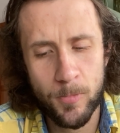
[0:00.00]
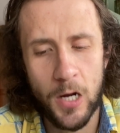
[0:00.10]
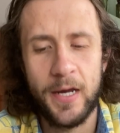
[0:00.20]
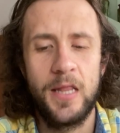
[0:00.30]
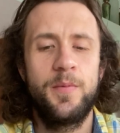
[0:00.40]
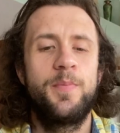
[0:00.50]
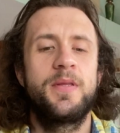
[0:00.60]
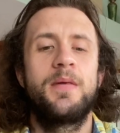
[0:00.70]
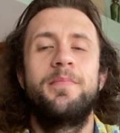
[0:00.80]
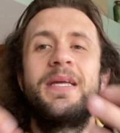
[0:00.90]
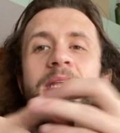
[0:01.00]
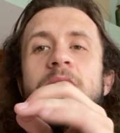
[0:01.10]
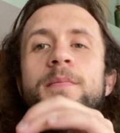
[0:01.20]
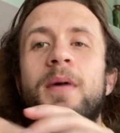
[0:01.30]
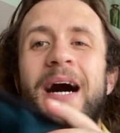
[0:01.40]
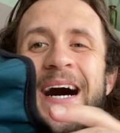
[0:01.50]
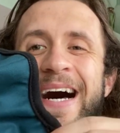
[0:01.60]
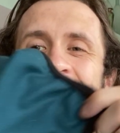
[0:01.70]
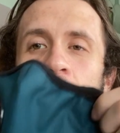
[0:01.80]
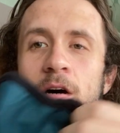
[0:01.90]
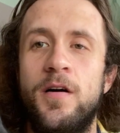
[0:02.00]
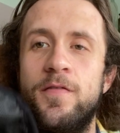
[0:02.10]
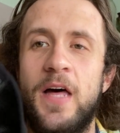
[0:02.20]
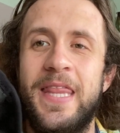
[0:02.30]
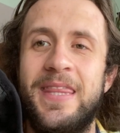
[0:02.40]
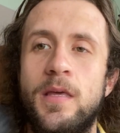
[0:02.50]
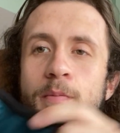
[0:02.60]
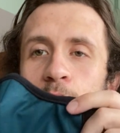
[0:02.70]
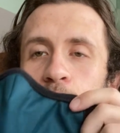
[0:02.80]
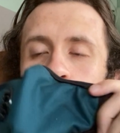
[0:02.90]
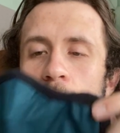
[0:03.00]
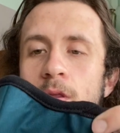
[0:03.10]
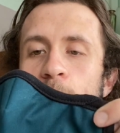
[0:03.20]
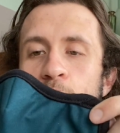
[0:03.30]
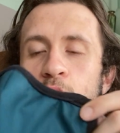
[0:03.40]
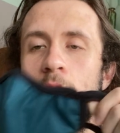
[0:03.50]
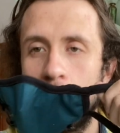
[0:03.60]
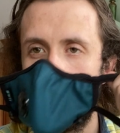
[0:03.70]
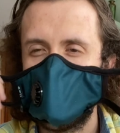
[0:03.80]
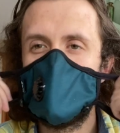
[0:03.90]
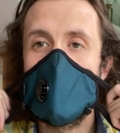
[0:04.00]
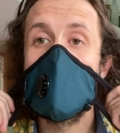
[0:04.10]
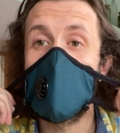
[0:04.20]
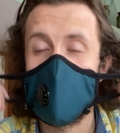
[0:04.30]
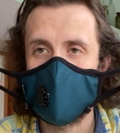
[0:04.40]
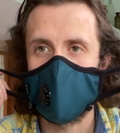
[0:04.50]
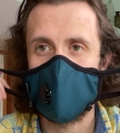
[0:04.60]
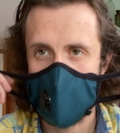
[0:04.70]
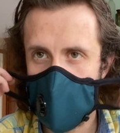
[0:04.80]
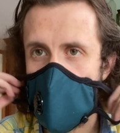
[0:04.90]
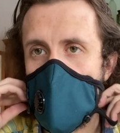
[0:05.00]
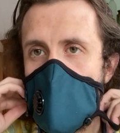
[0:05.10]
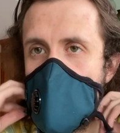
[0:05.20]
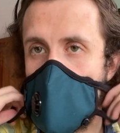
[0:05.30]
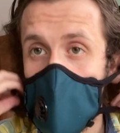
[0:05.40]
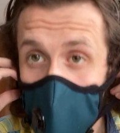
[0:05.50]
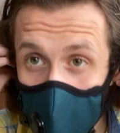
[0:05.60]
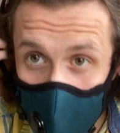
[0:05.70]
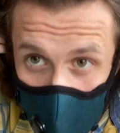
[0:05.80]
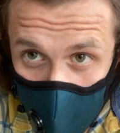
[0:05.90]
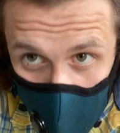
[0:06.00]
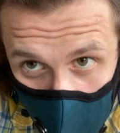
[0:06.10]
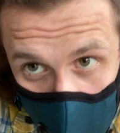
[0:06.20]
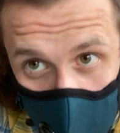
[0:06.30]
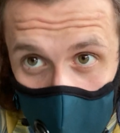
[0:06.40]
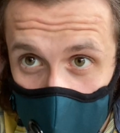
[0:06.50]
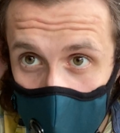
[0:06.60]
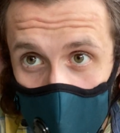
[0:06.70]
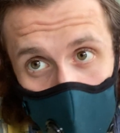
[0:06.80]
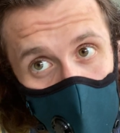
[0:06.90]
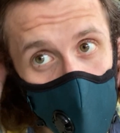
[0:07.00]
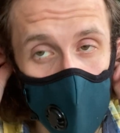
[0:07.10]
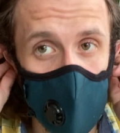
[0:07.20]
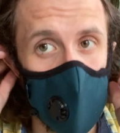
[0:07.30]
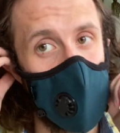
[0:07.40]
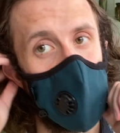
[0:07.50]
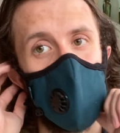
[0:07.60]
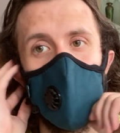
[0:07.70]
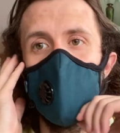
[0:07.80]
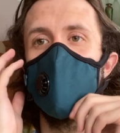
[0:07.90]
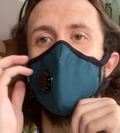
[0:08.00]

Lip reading: Okay, let me put the medium on of the Pro. So slightly heavier, not noticeably heavier.